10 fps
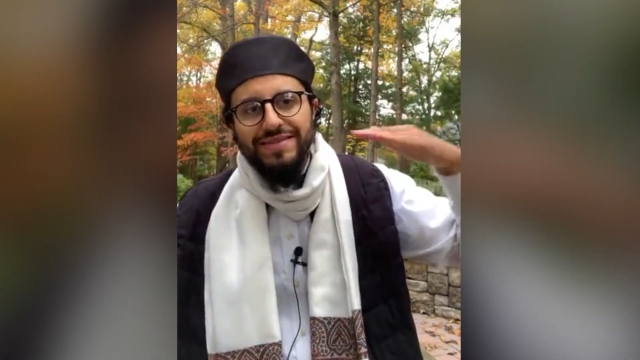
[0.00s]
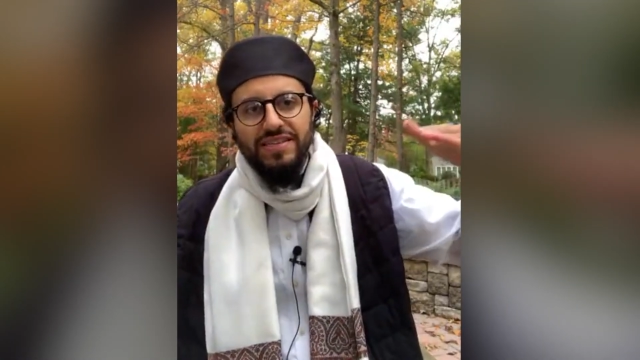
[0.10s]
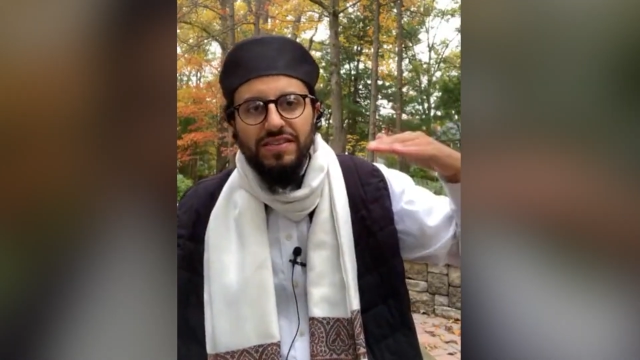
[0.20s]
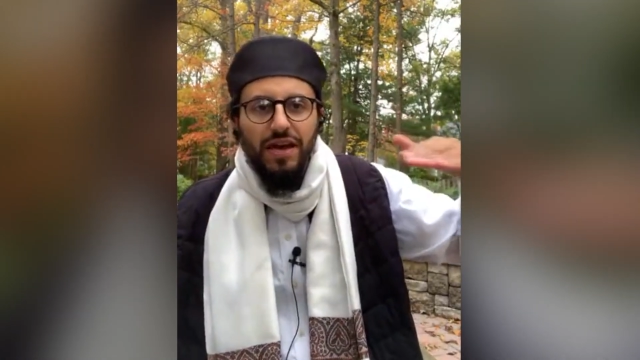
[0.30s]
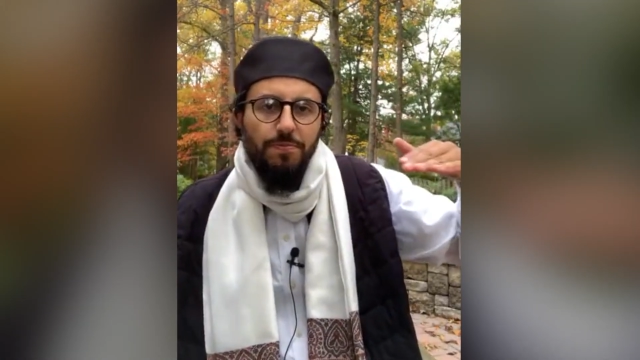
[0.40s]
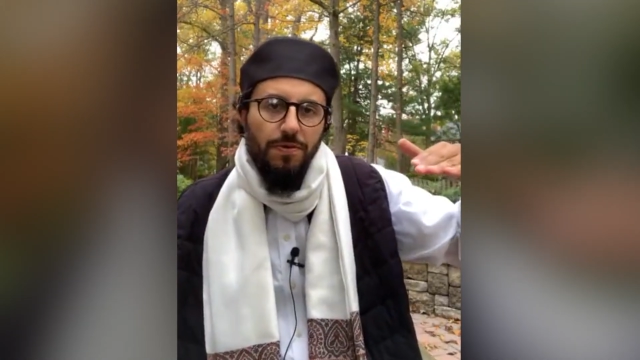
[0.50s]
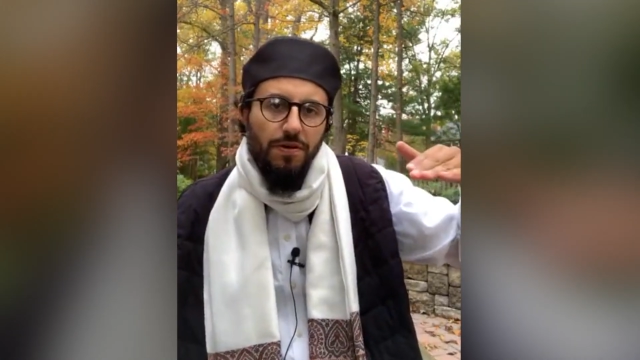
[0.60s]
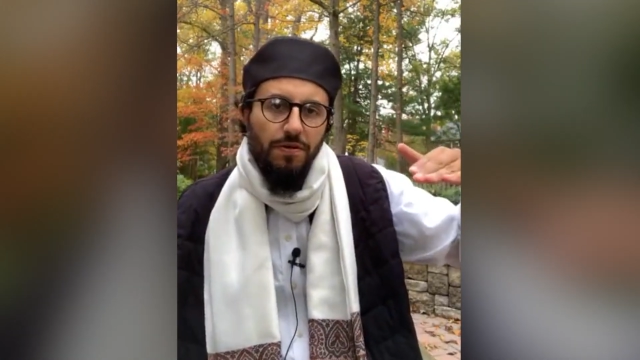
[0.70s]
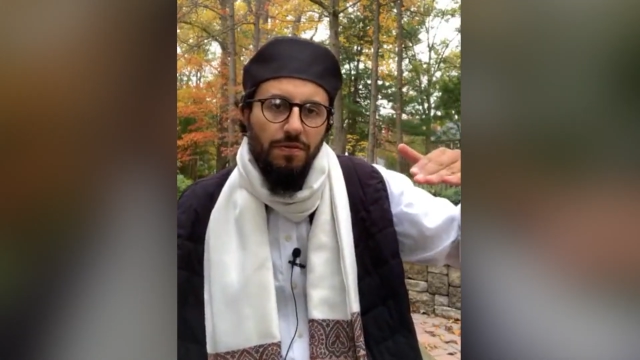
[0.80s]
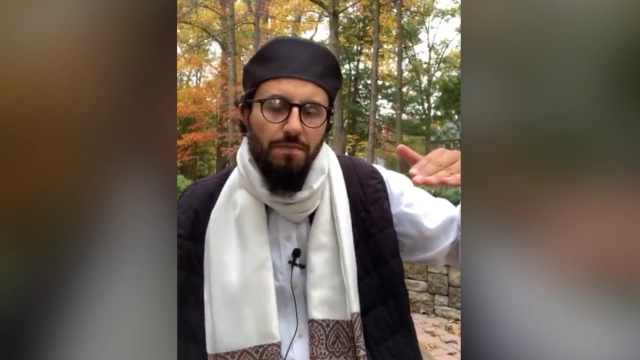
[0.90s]

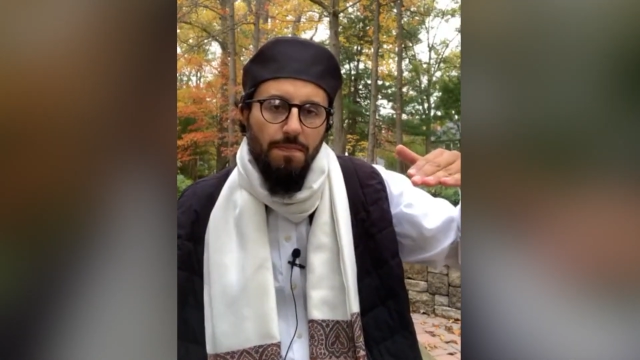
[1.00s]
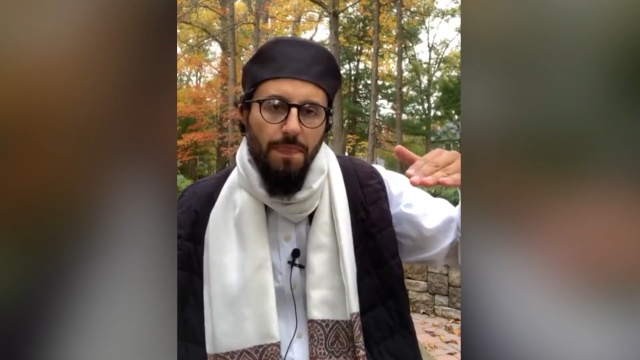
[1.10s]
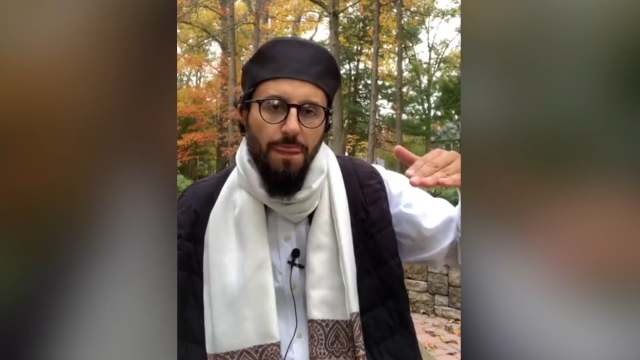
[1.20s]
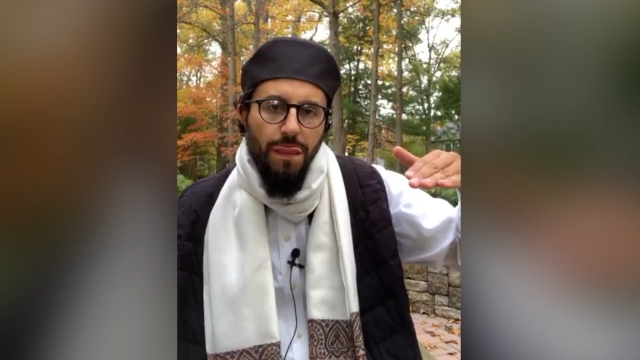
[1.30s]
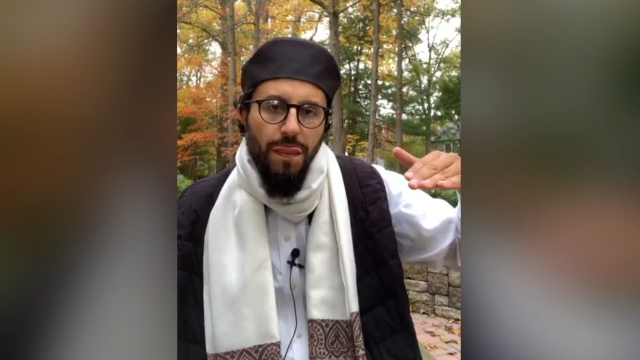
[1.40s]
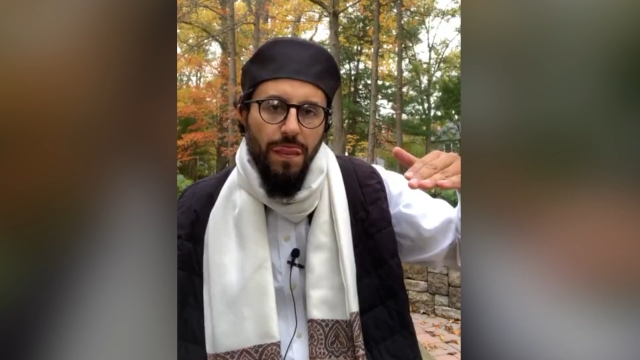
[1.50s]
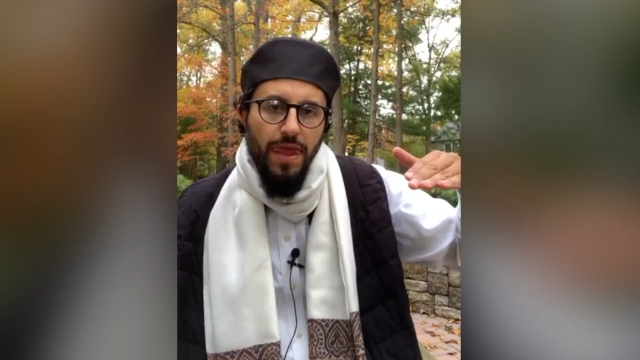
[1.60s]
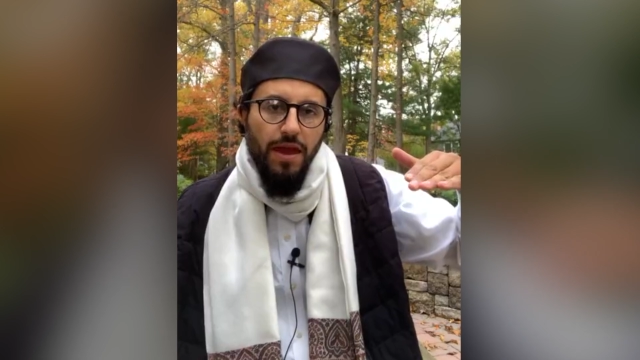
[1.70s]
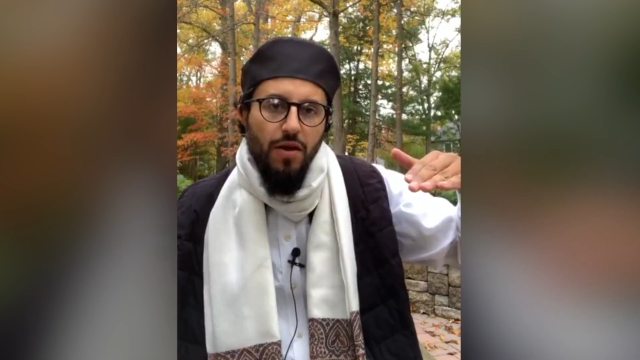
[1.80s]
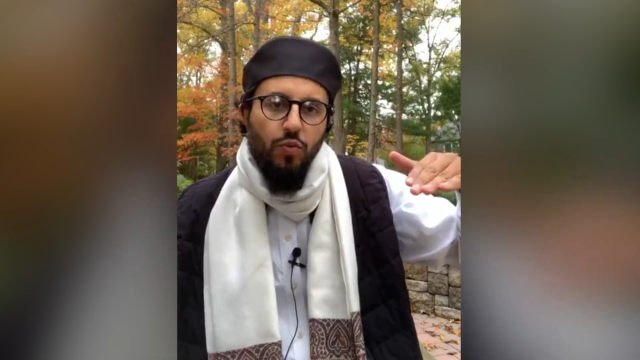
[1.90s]
disciple
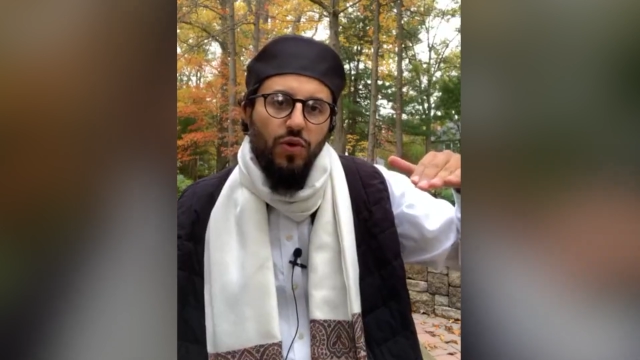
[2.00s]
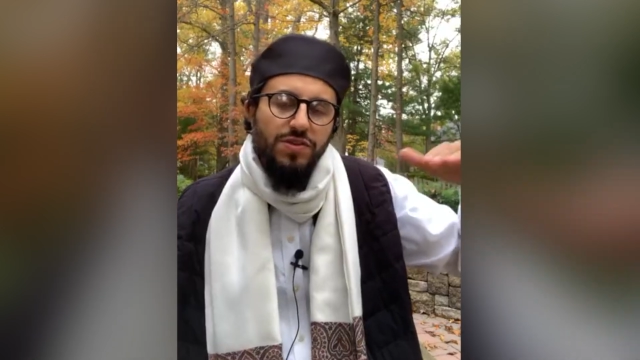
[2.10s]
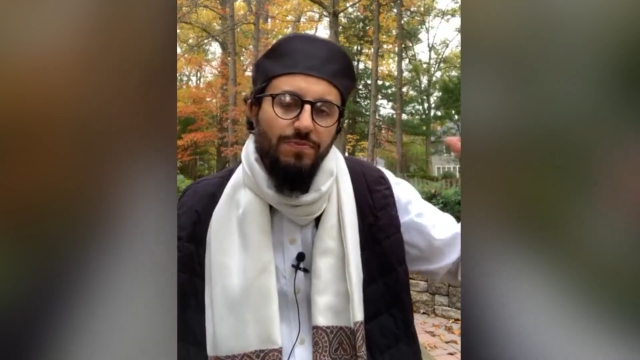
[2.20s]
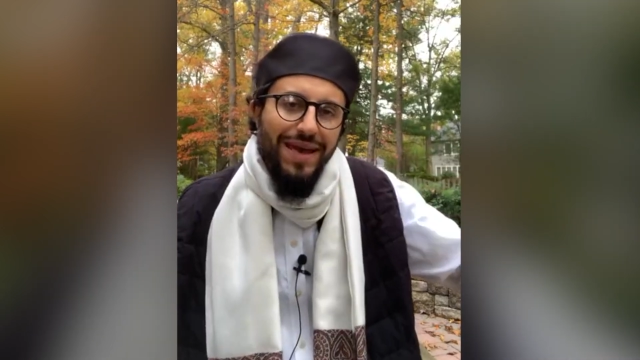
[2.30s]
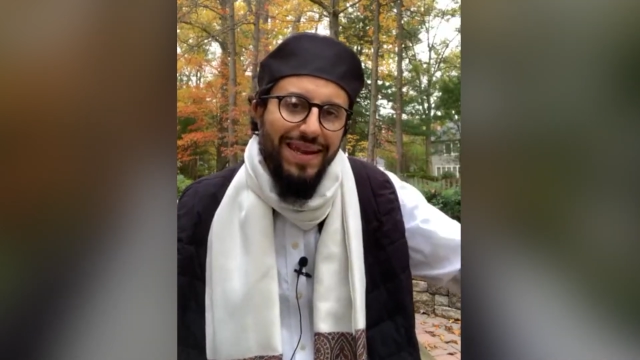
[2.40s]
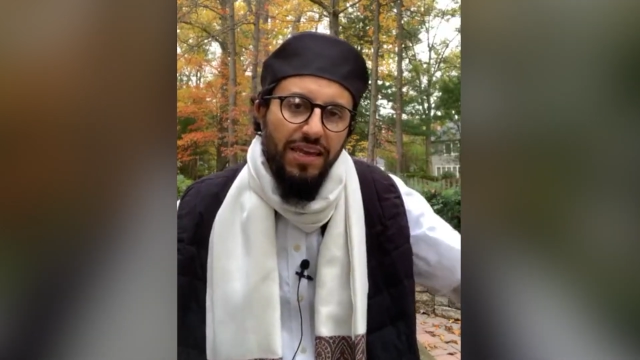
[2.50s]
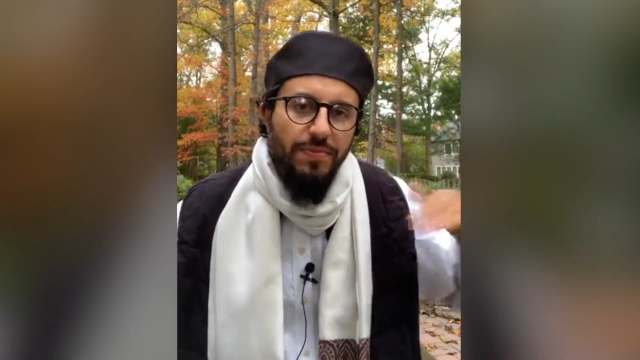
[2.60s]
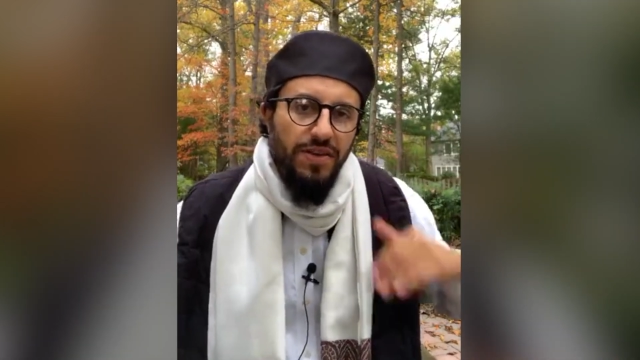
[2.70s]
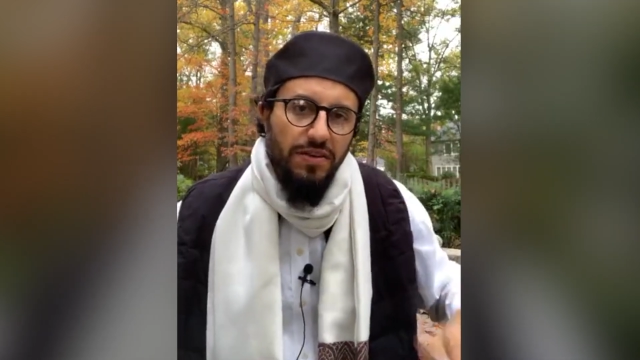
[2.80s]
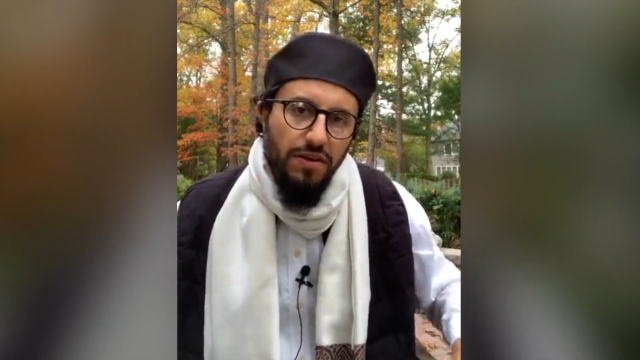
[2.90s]
was Malik
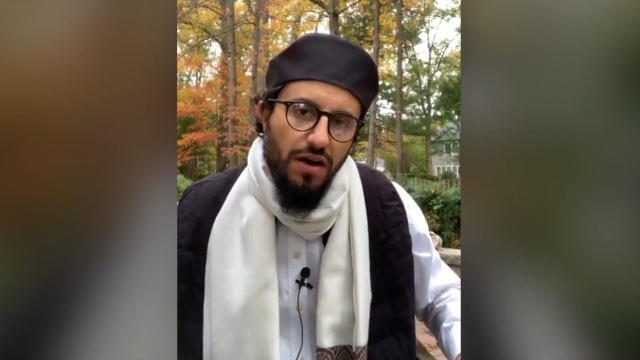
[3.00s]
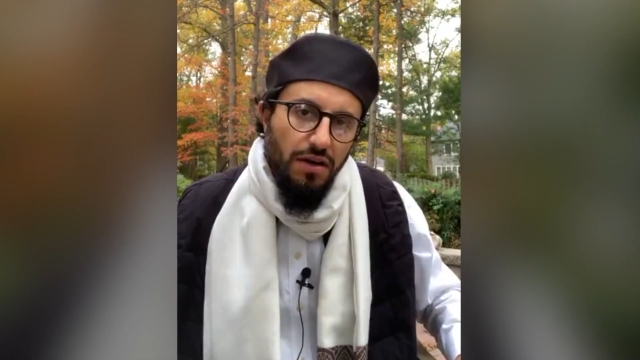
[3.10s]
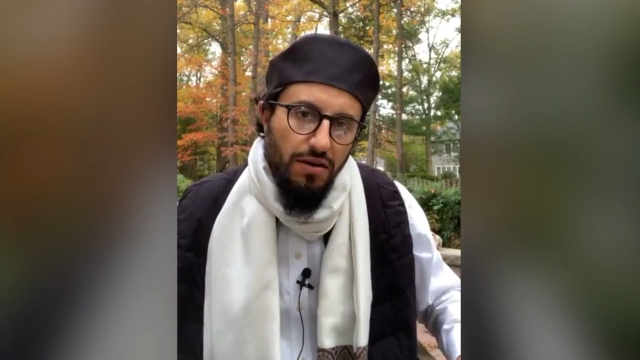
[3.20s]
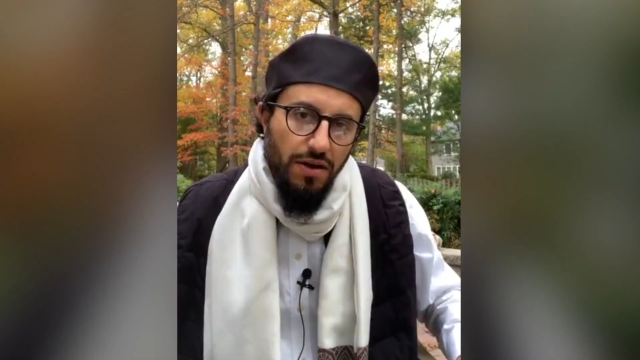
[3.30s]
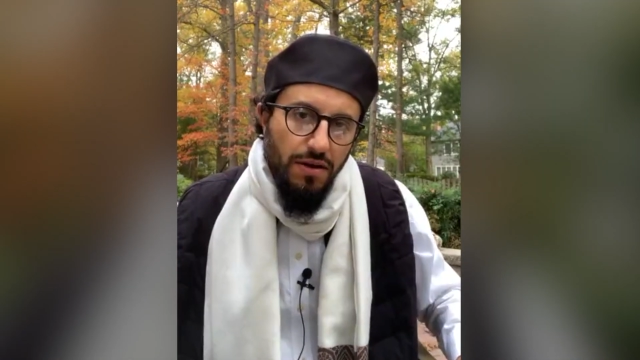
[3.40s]
ibn Dinar.